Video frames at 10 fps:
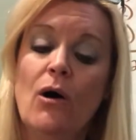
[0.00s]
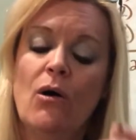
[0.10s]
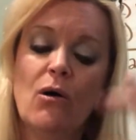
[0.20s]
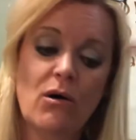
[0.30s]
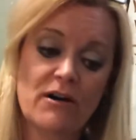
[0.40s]

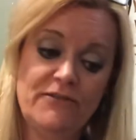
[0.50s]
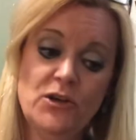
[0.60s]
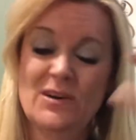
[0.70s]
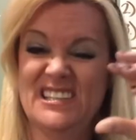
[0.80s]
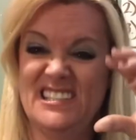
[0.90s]
or if
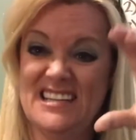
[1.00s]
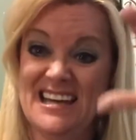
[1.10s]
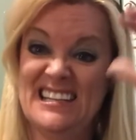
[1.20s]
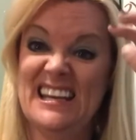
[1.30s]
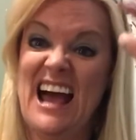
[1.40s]
you
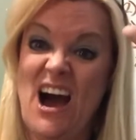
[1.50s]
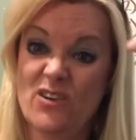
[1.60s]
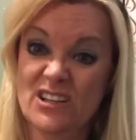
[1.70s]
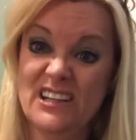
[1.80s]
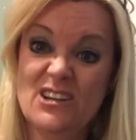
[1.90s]
extend it
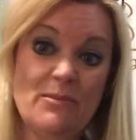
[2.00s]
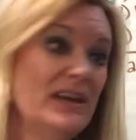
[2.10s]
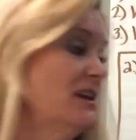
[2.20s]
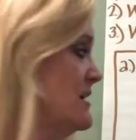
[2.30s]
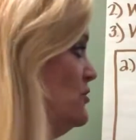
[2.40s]
out a little
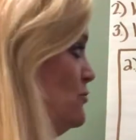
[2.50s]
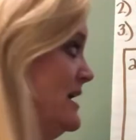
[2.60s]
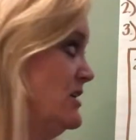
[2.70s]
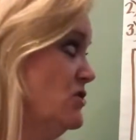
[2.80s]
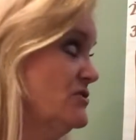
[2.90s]
bit and you
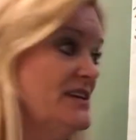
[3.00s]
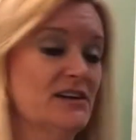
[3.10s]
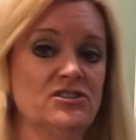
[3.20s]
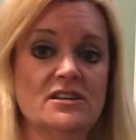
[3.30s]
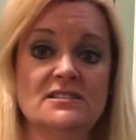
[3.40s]
make your
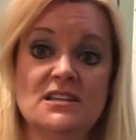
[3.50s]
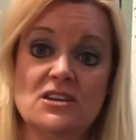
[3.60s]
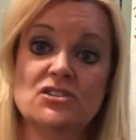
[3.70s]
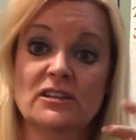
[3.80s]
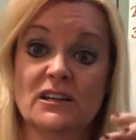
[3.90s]
sections
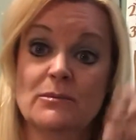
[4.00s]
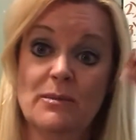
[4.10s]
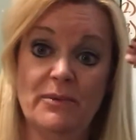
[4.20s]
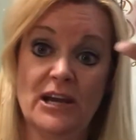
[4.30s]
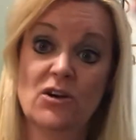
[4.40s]
each a little
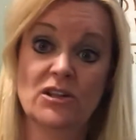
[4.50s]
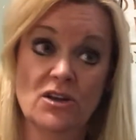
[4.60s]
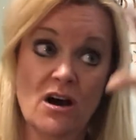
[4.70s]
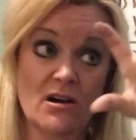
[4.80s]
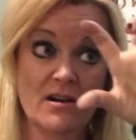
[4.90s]
bit bigger and
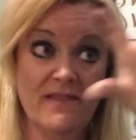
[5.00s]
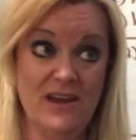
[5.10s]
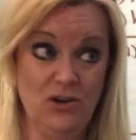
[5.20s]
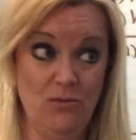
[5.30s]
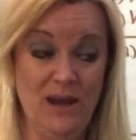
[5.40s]
longer, and
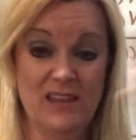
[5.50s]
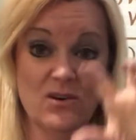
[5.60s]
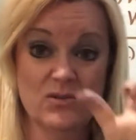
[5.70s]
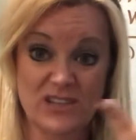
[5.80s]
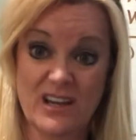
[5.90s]
then you make
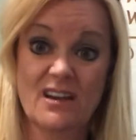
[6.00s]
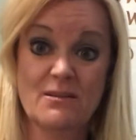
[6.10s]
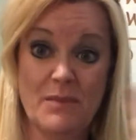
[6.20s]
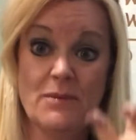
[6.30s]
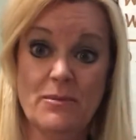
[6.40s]
those like
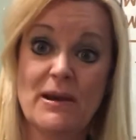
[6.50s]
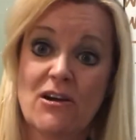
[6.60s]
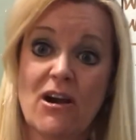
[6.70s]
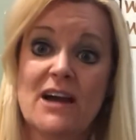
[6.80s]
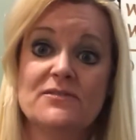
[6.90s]
baby
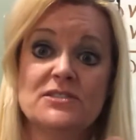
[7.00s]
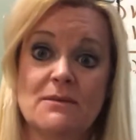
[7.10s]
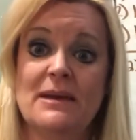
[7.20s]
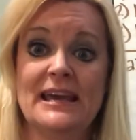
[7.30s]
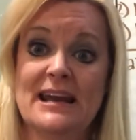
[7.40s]
paragraphs
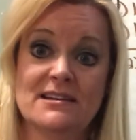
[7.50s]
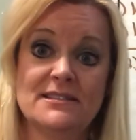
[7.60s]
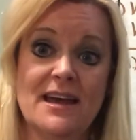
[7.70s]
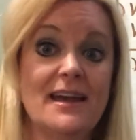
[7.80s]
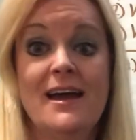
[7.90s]
and make an
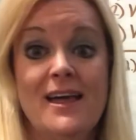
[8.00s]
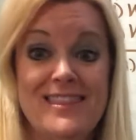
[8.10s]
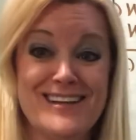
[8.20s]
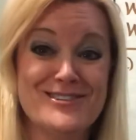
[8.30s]
essay, that's